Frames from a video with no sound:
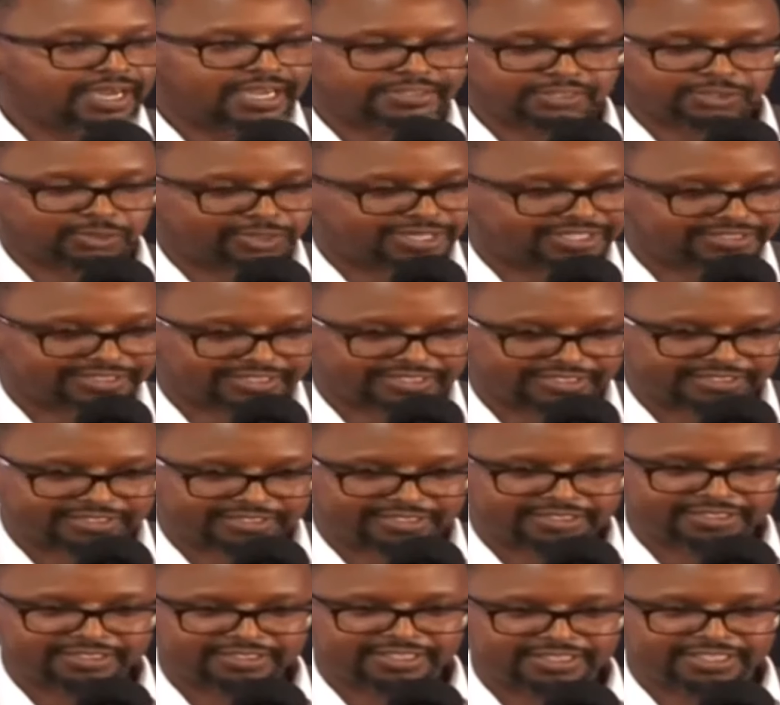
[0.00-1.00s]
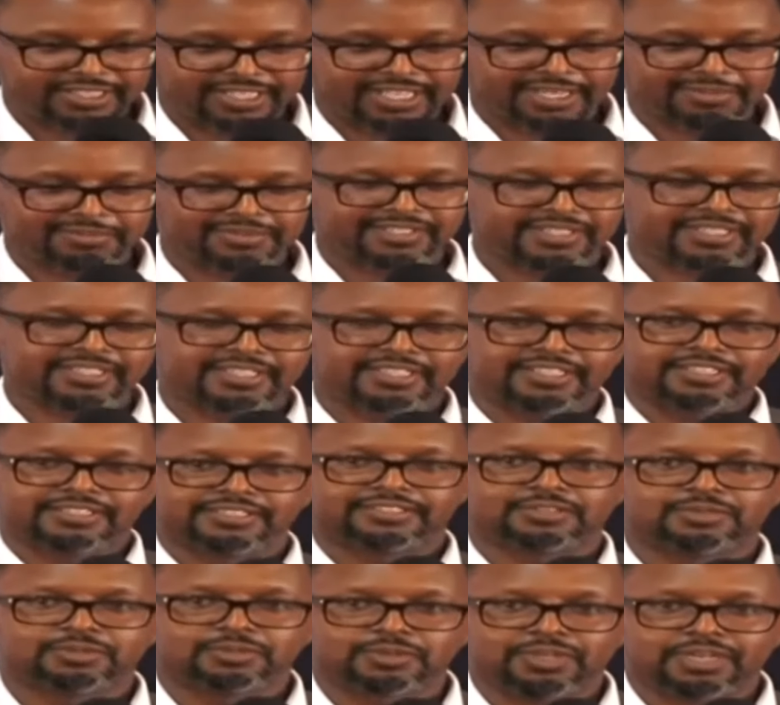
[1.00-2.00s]
as soon as he comes in,
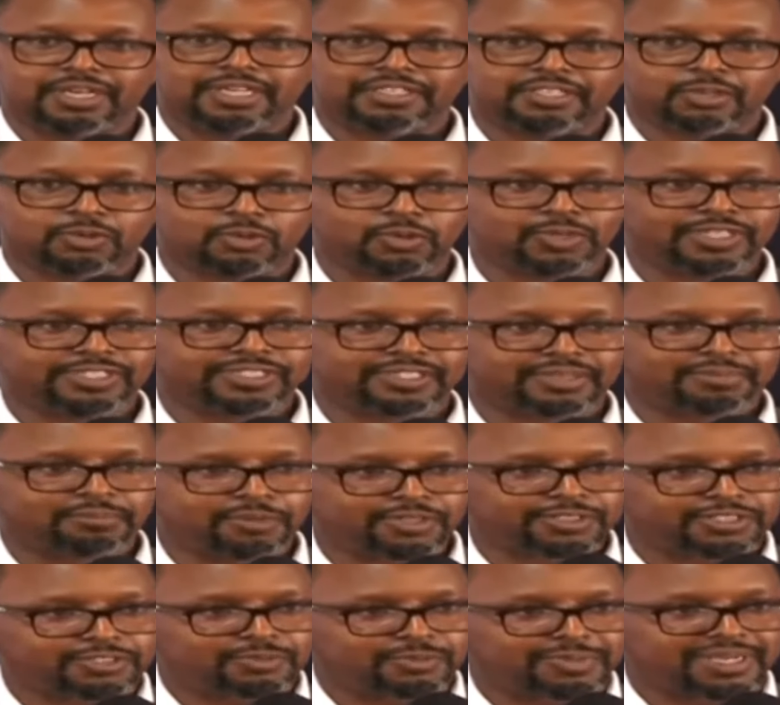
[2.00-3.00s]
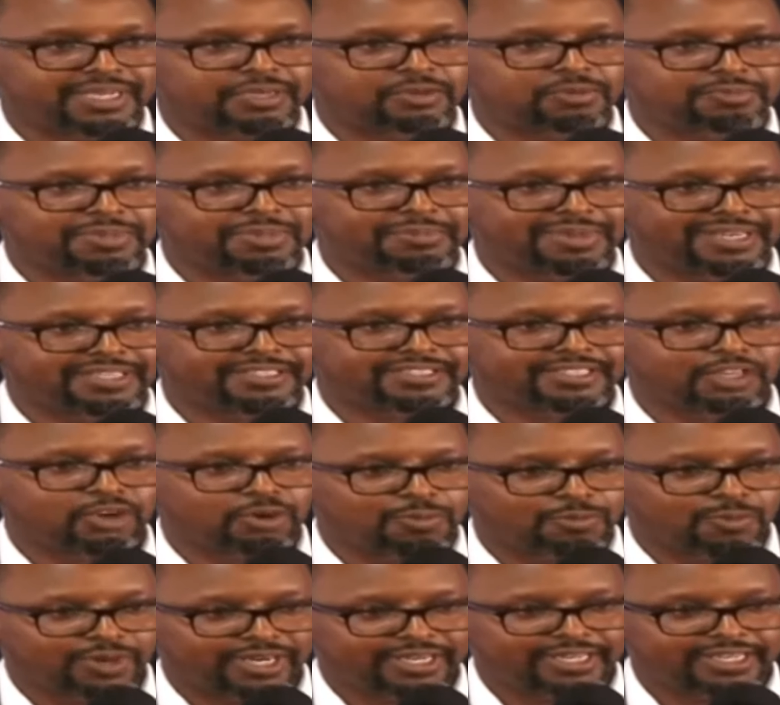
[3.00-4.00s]
he'll atakuuliza, mozo, umemaliza
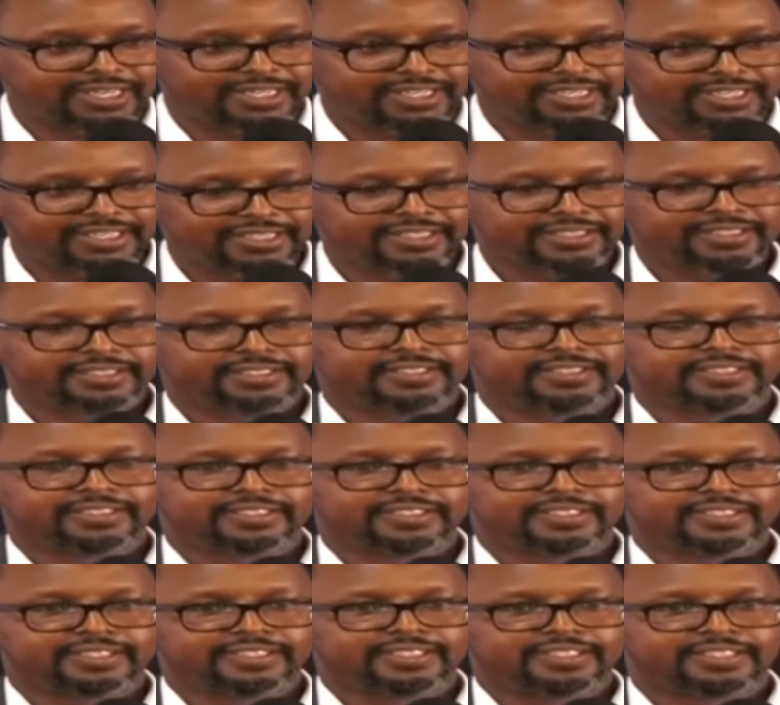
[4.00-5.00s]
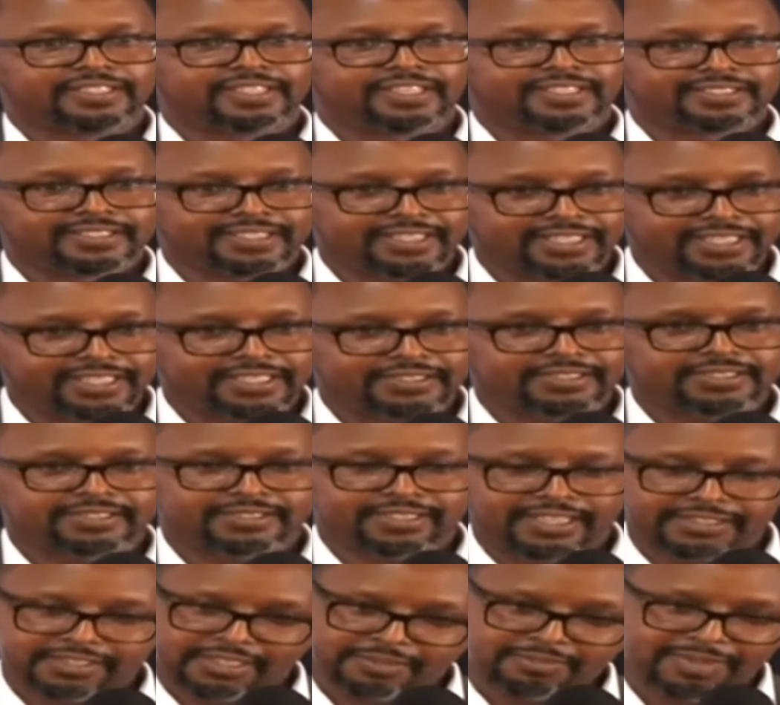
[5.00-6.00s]
homework? I say, yes.
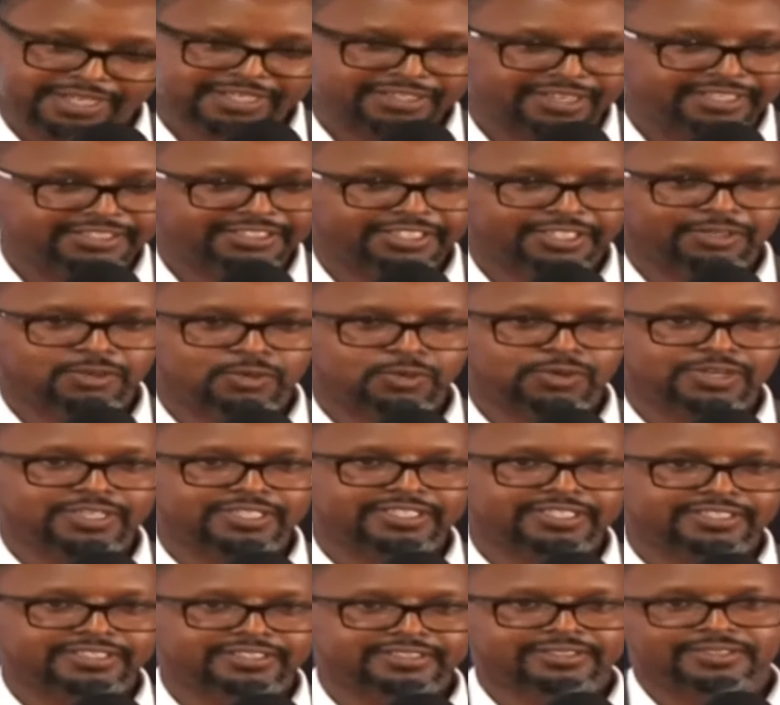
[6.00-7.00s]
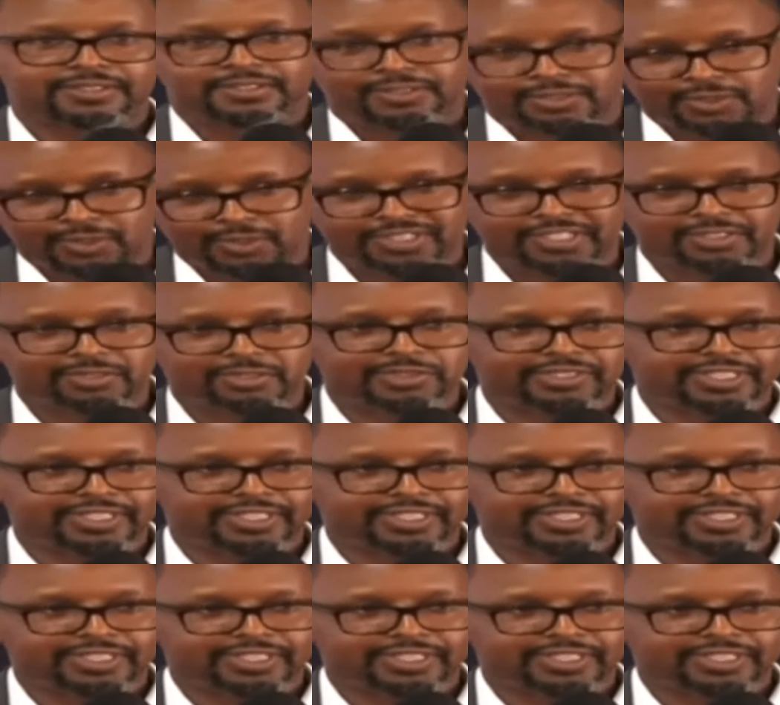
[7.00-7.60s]
Sasa badilisha nguo, twende